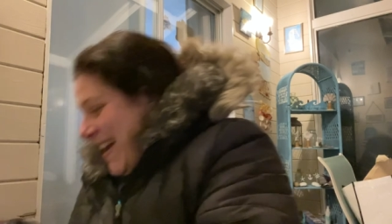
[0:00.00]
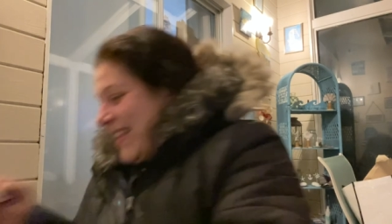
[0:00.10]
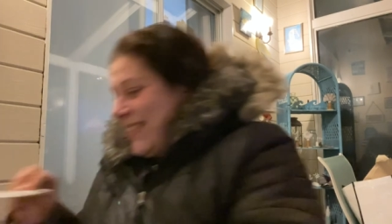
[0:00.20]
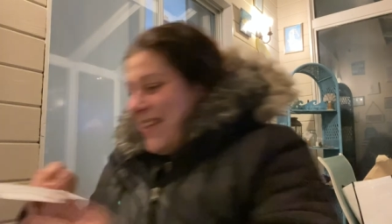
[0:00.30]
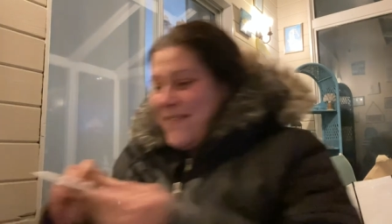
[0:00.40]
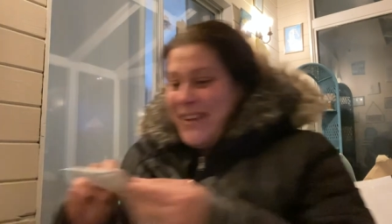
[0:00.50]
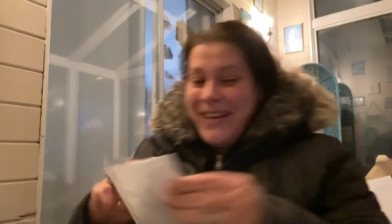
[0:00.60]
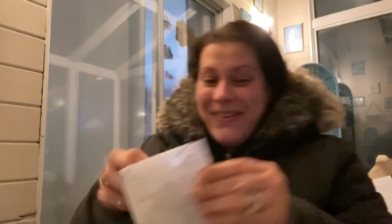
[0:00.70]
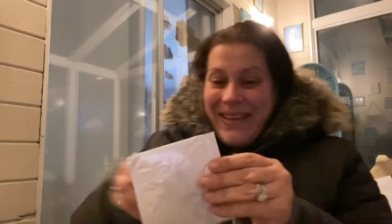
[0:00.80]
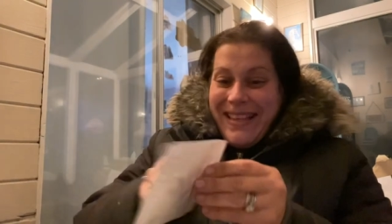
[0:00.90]
I love it.
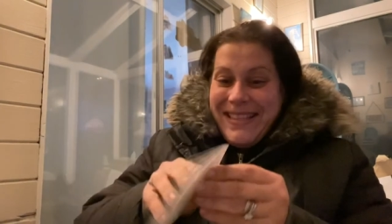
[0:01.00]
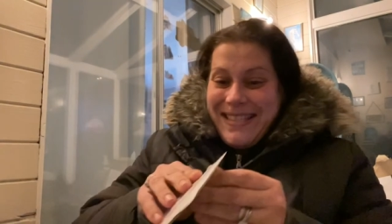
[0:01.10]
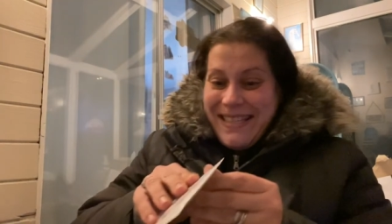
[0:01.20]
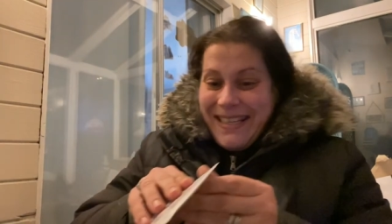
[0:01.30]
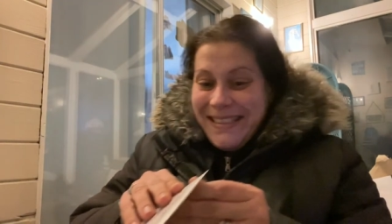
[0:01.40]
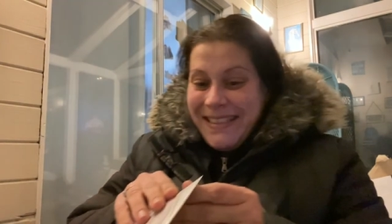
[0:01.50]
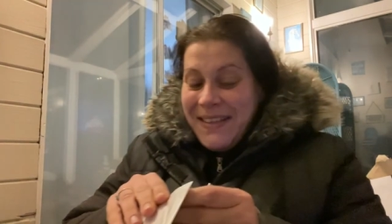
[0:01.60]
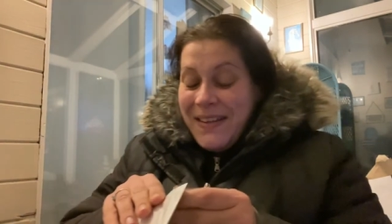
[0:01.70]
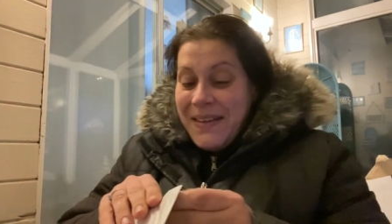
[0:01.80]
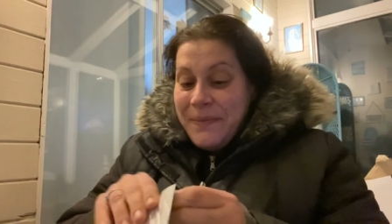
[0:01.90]
Okay, let's see.
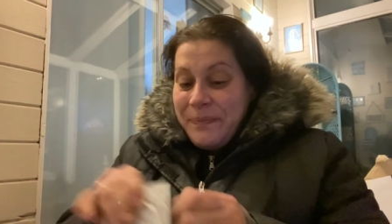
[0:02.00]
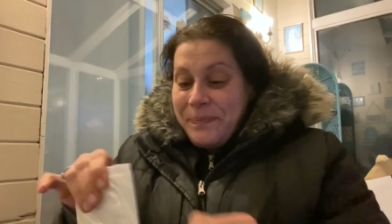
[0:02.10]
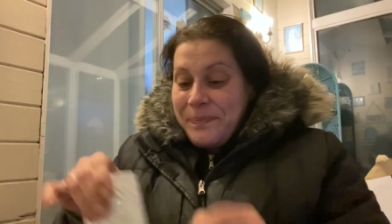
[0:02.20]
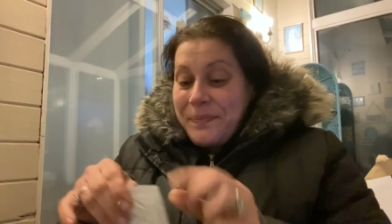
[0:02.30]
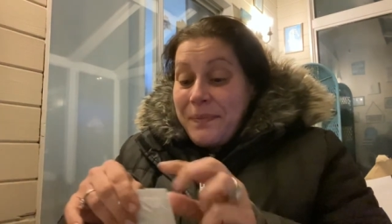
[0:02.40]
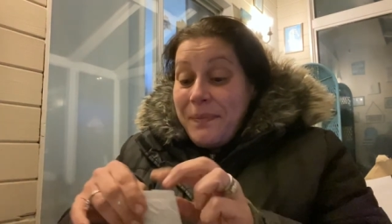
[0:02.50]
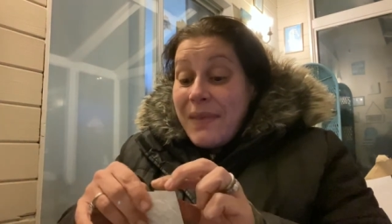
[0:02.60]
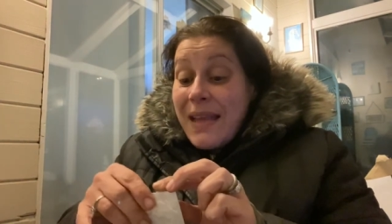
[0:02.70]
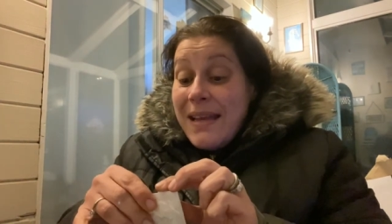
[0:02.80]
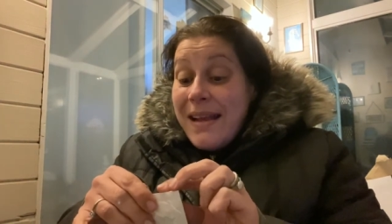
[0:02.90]

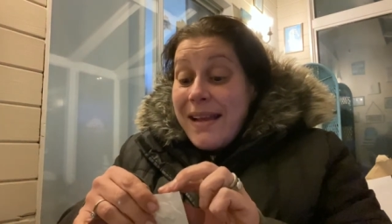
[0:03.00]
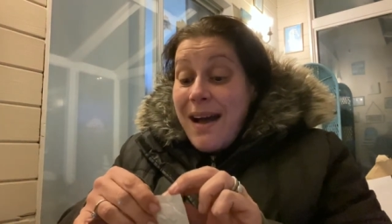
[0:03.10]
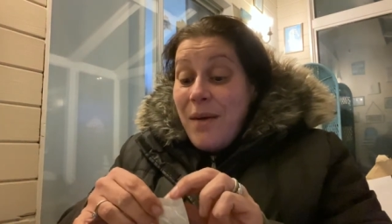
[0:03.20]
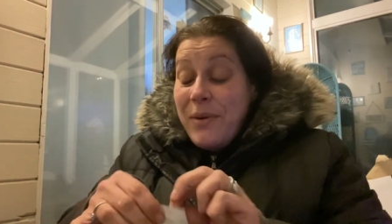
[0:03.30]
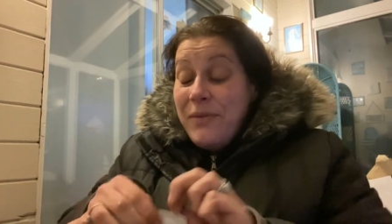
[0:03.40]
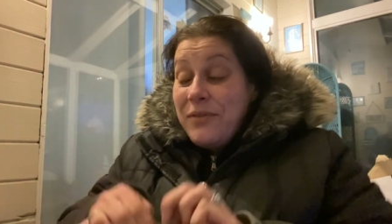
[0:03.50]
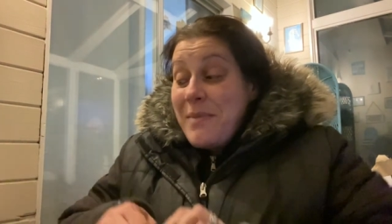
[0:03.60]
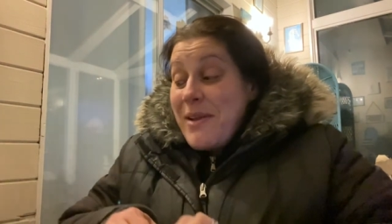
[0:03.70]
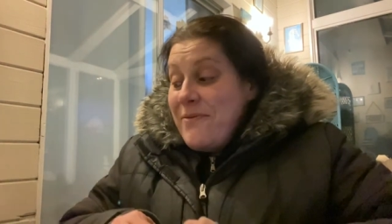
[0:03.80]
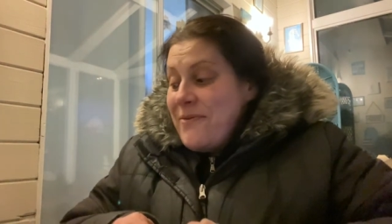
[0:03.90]
And I got one for
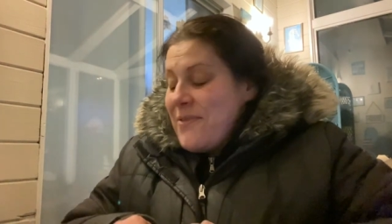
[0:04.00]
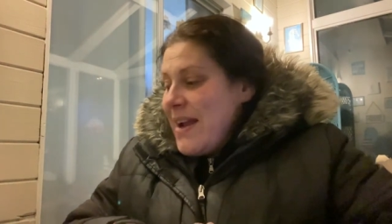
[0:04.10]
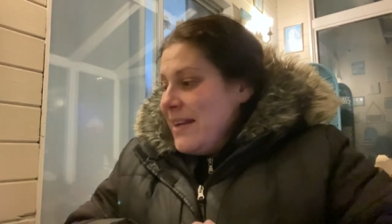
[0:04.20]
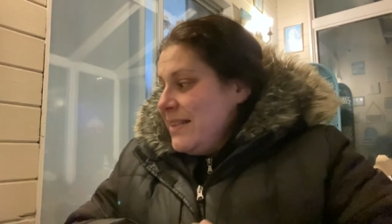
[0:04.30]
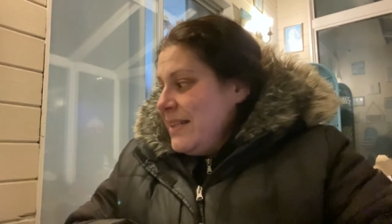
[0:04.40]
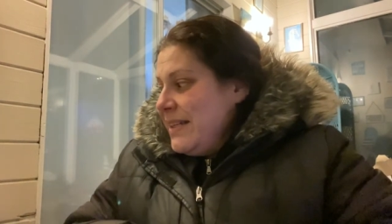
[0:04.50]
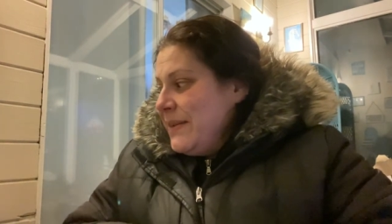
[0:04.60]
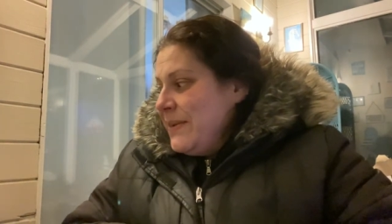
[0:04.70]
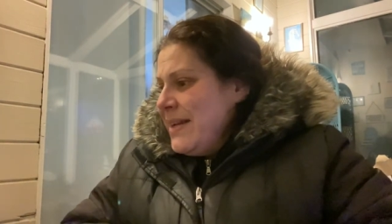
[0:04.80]
my friend too.